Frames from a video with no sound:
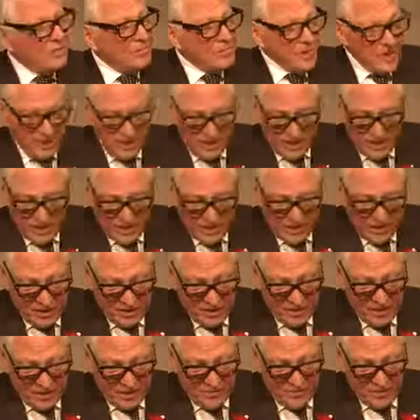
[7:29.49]
But as
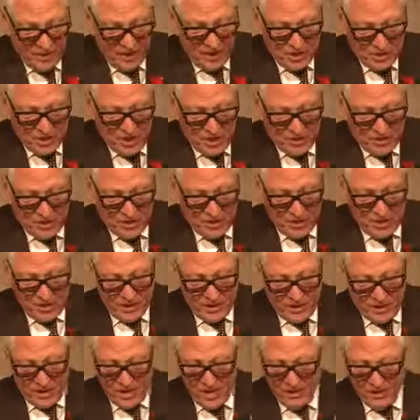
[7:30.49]
leaders of these
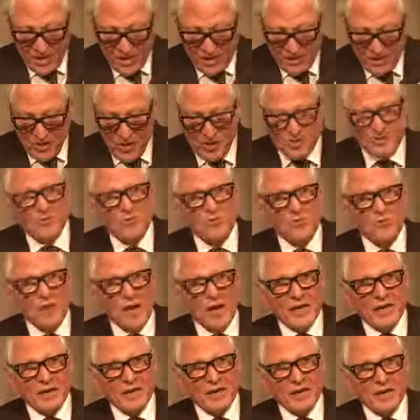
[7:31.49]
companies, they must also
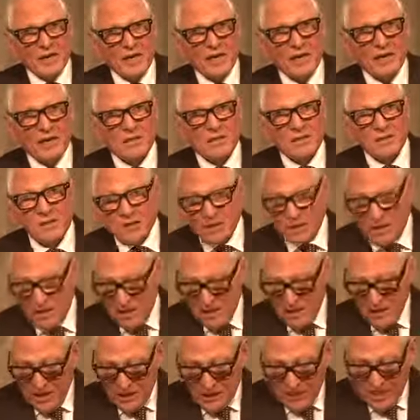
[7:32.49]
recognize
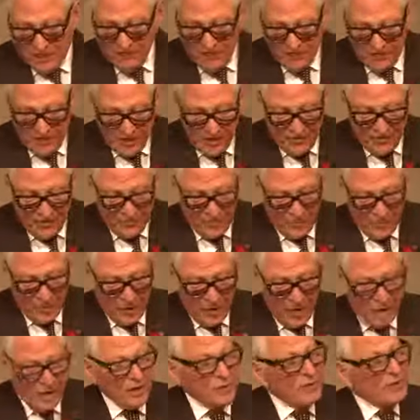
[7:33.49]
and fight
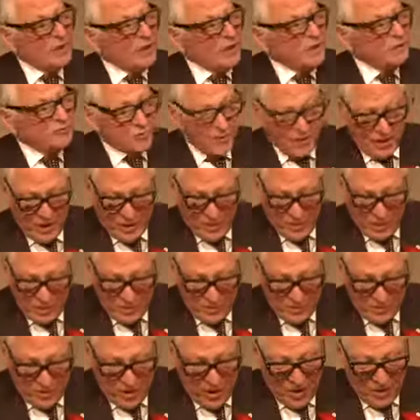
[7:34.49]
for our country and
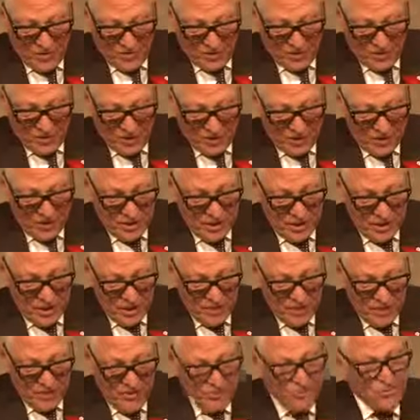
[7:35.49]
our province
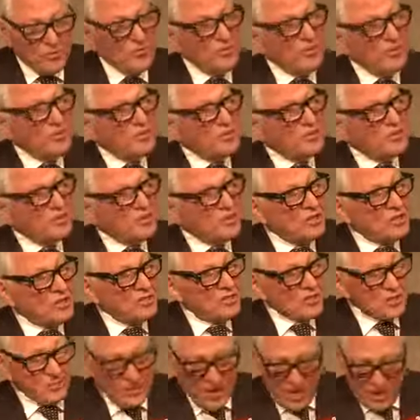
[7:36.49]
through the
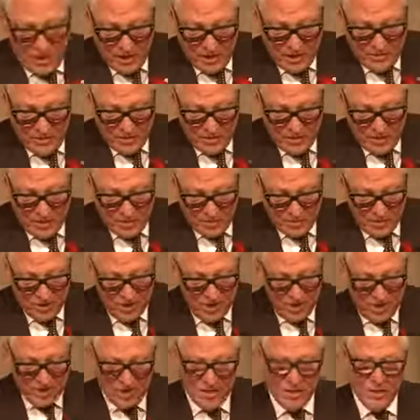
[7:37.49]
decision-making
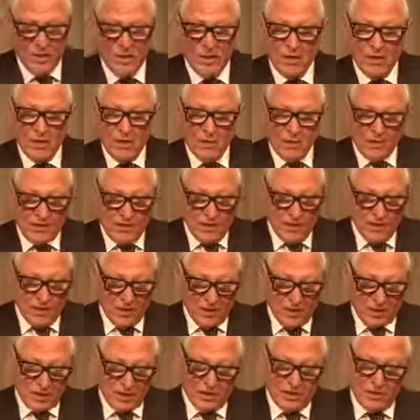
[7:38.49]
process
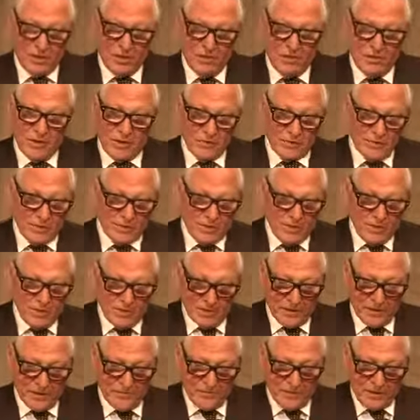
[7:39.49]
within their
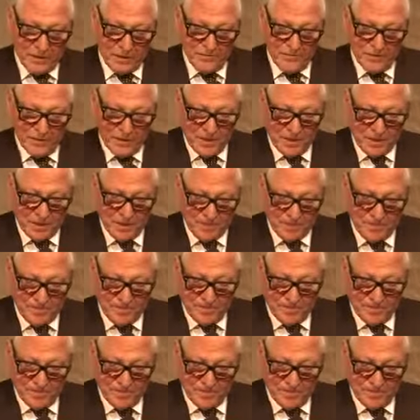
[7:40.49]
respective companies.